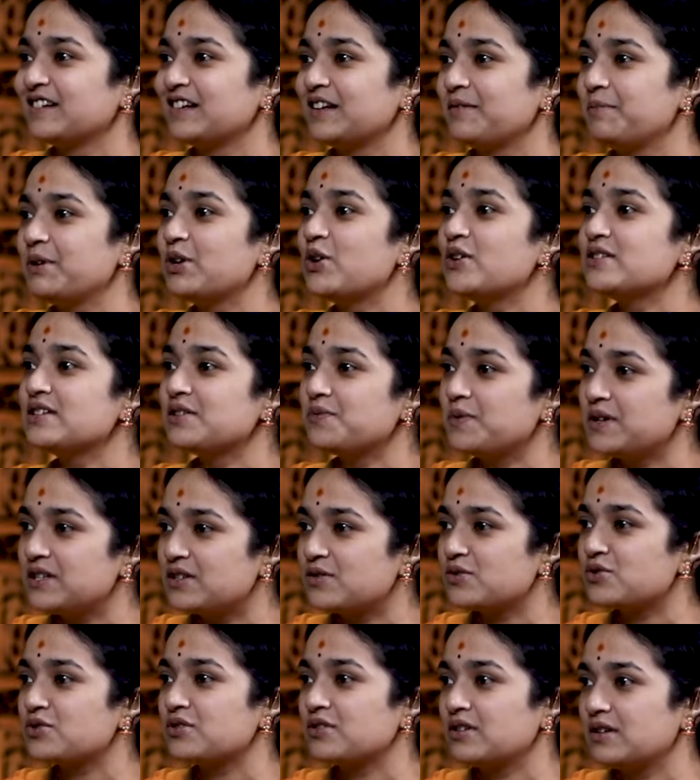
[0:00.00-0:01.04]
Because it
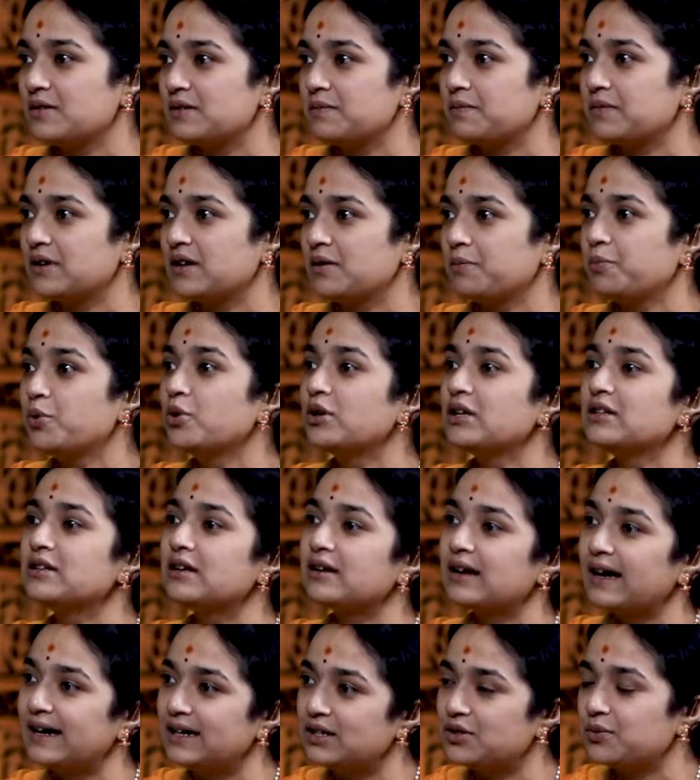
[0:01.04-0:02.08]
was put in the
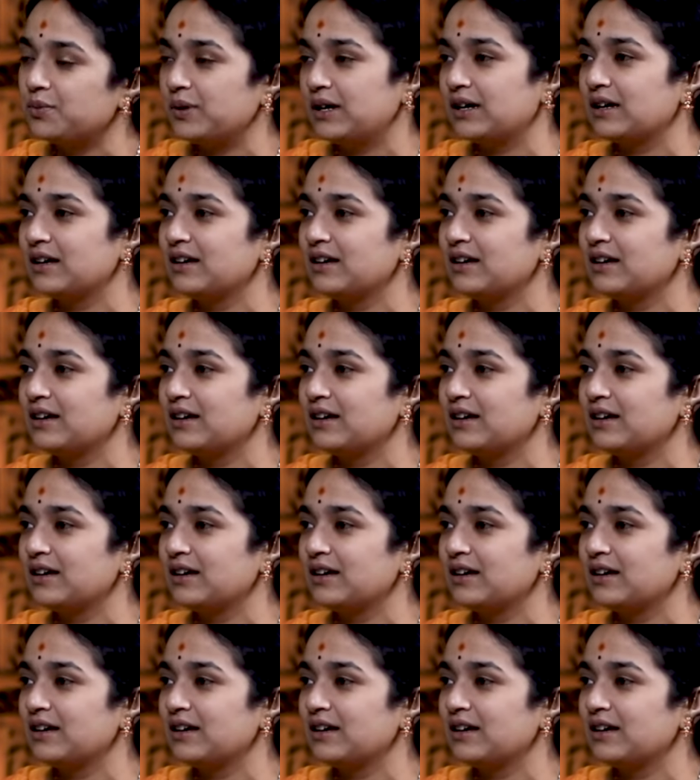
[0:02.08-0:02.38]
right way.